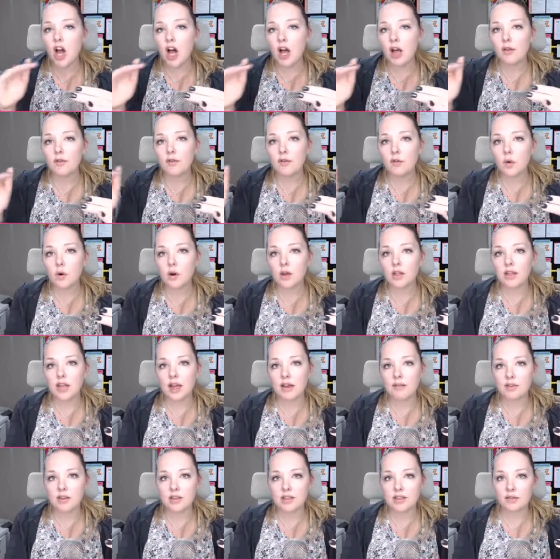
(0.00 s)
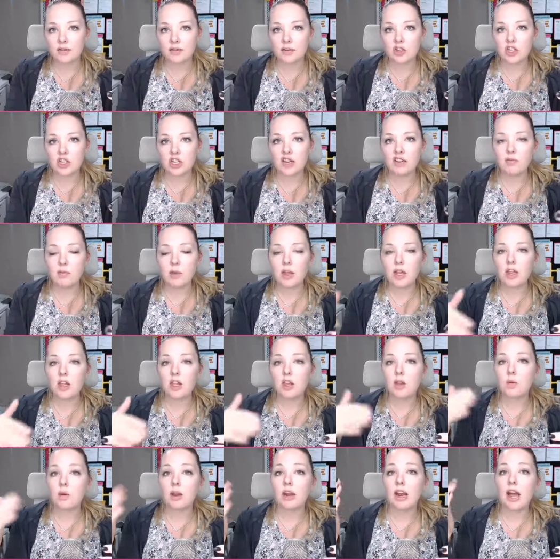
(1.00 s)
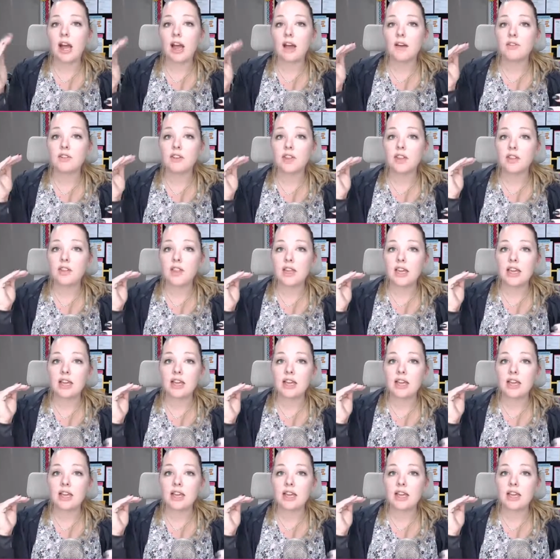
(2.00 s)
all four levels of achievement, you would have the